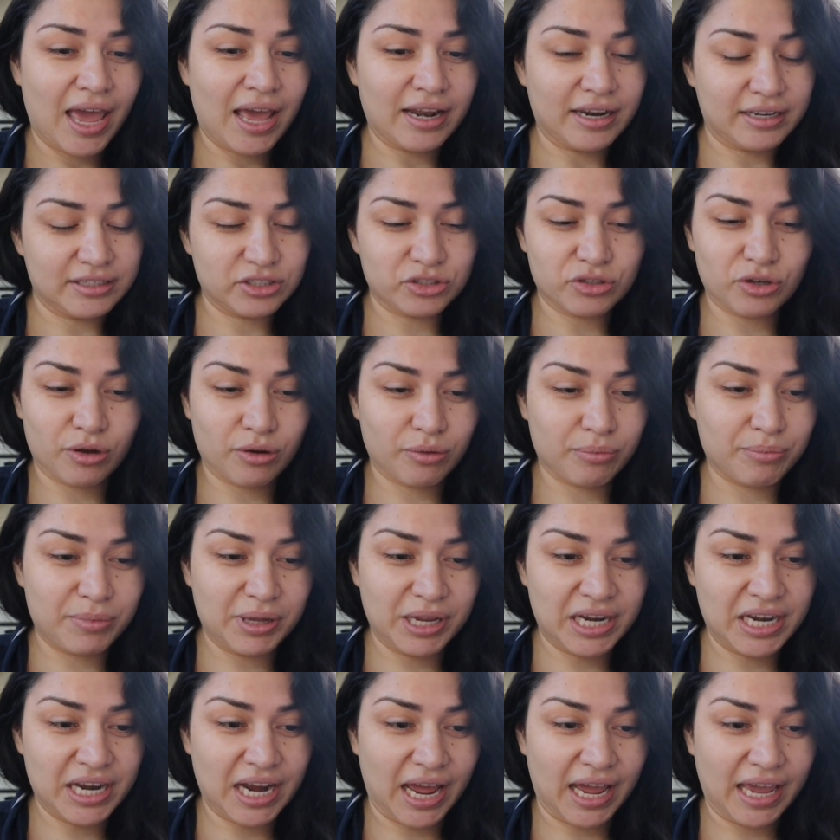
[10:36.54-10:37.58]
so
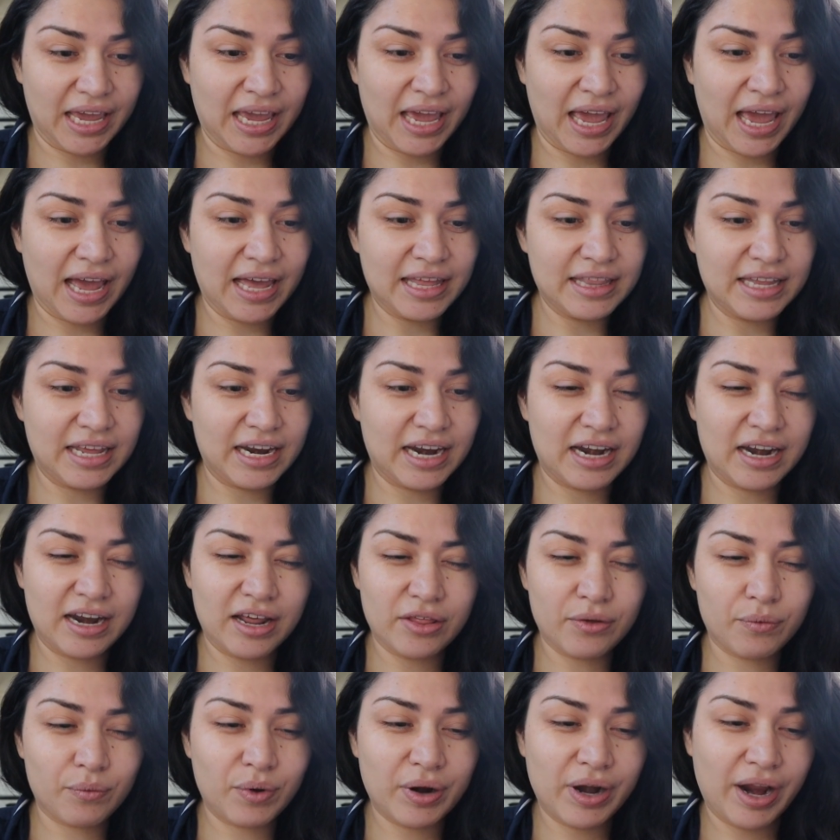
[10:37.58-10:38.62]
midnight, and then
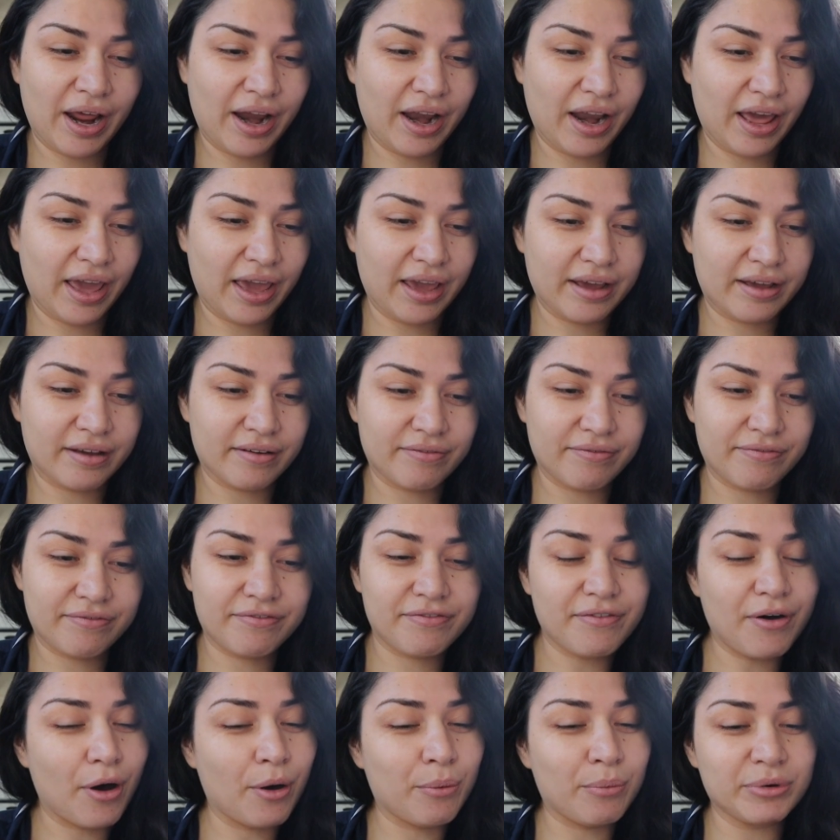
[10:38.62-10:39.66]
another one at like
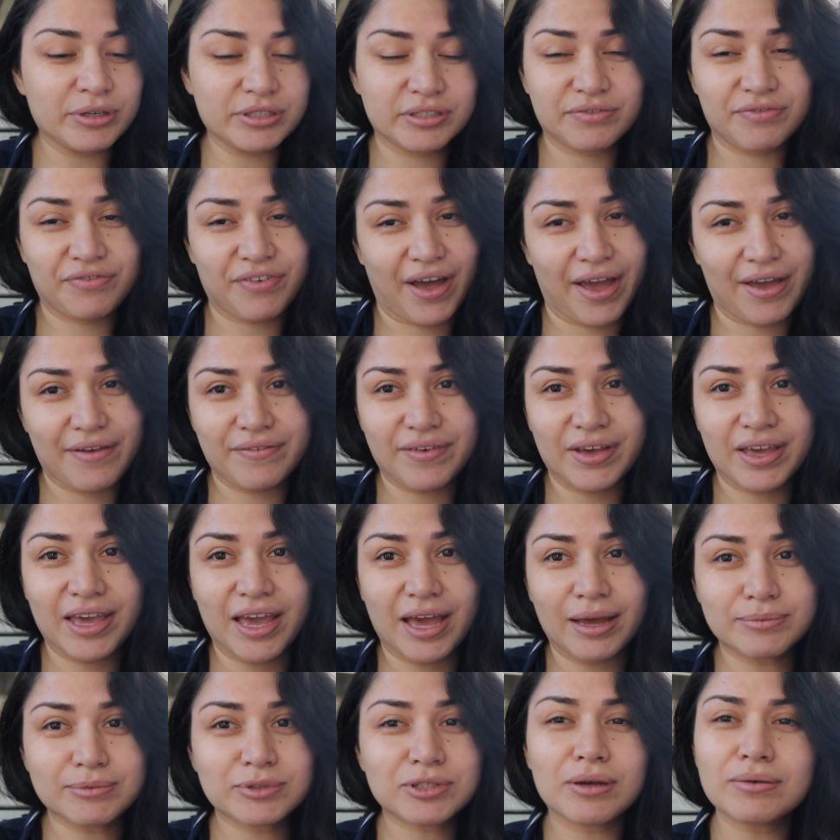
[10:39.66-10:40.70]
almost 5
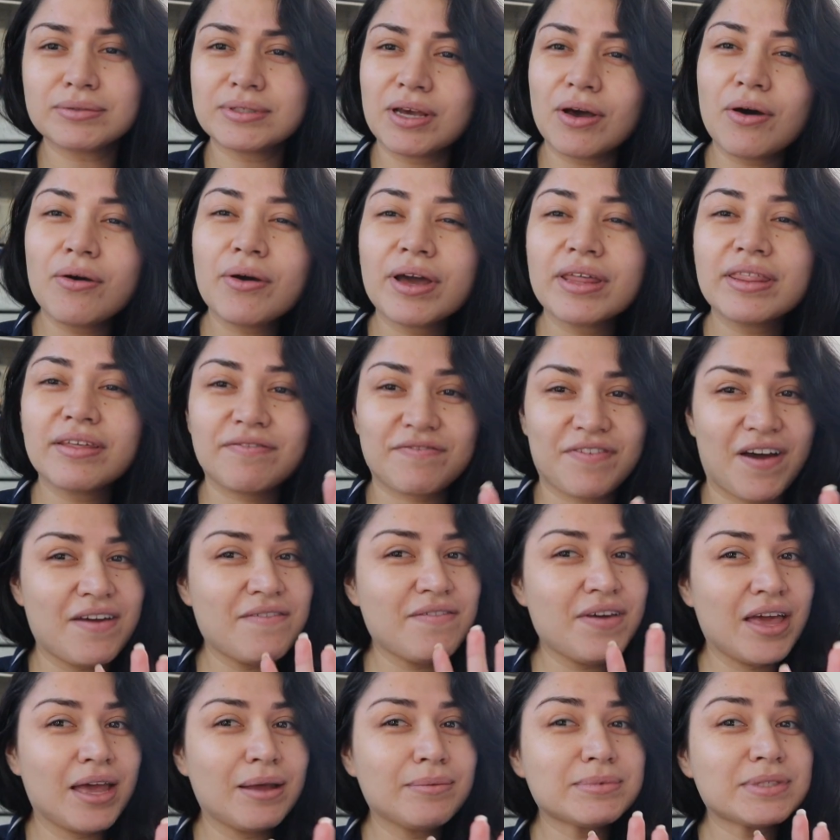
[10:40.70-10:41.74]
a.m. So I was like, okay, the 5
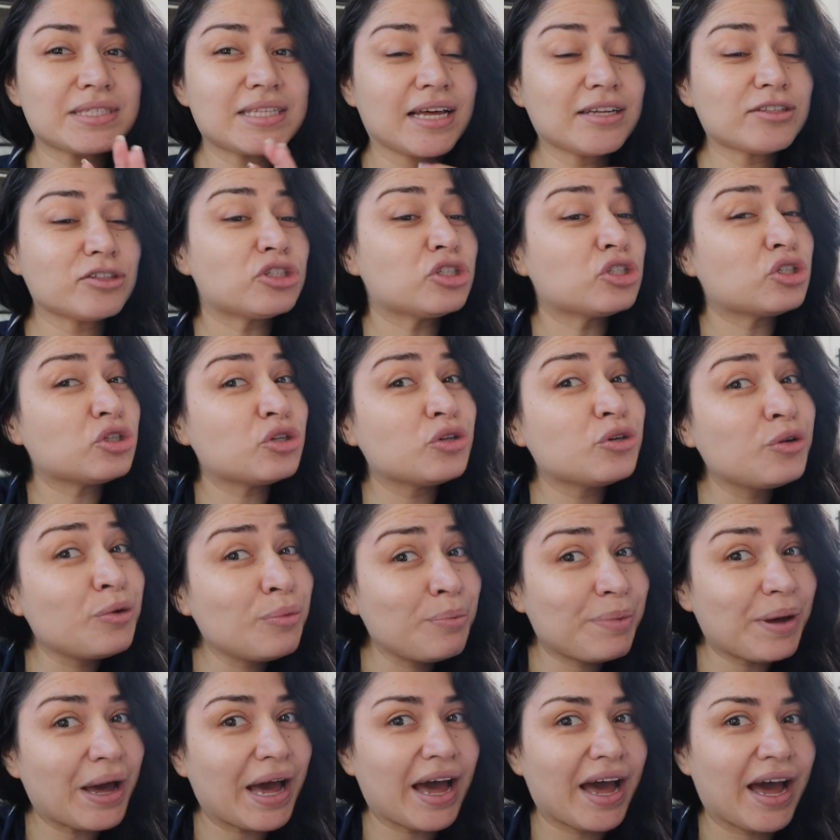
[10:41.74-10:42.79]
a.m. is not too
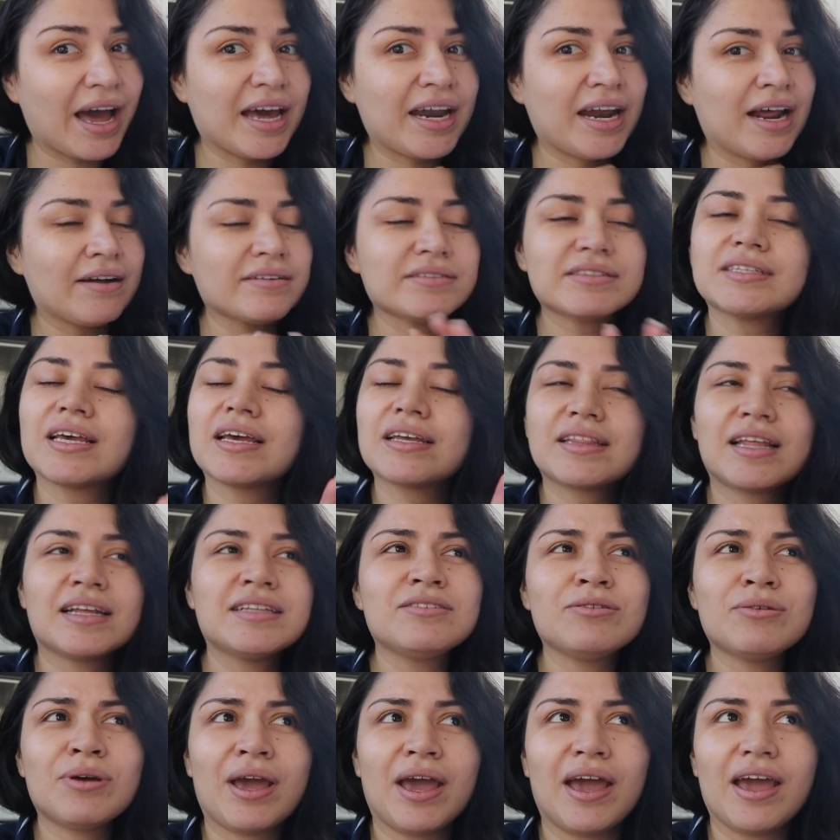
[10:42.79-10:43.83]
bad. I was like, that's
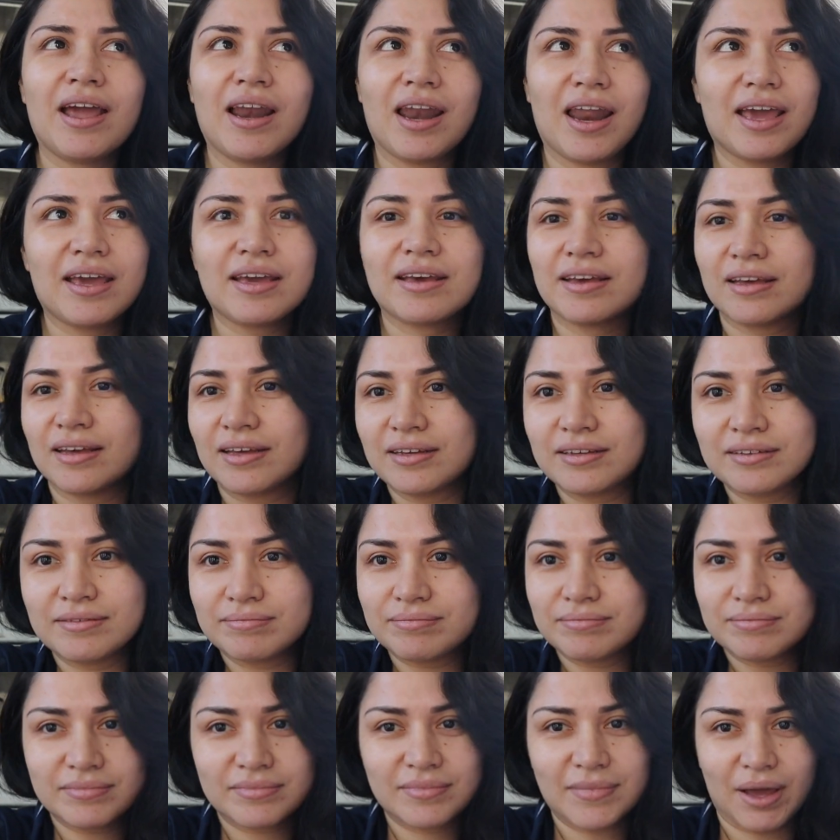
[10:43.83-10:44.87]
okay. Like,
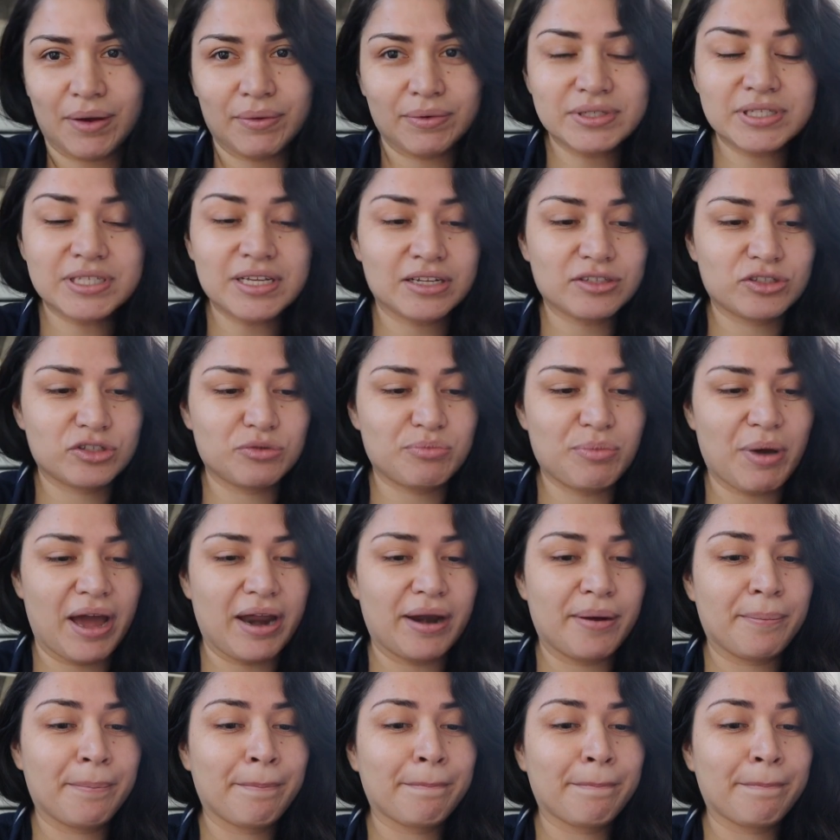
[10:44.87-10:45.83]
that one's not too bad.